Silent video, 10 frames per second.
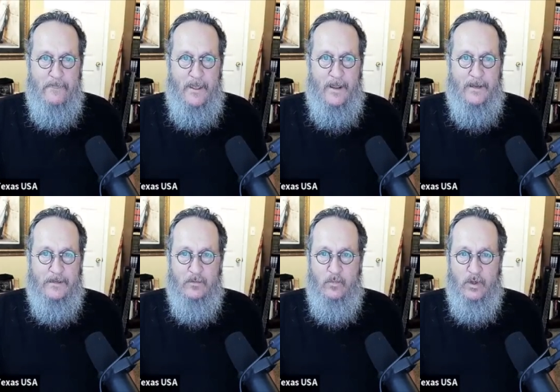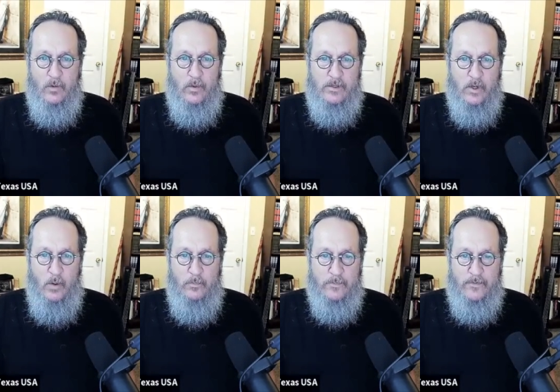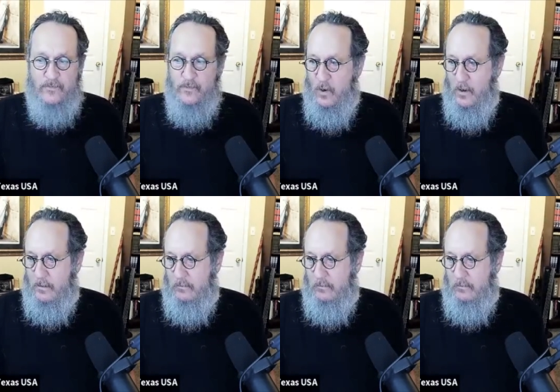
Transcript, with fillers: and we're going to open up the floor.